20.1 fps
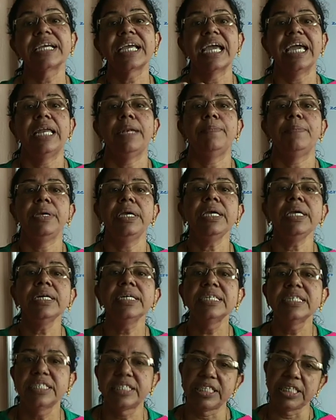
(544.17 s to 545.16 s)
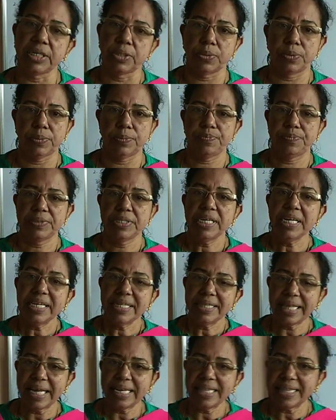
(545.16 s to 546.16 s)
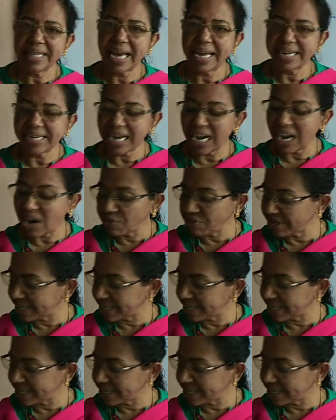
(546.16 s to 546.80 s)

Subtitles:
can be zero. Then that how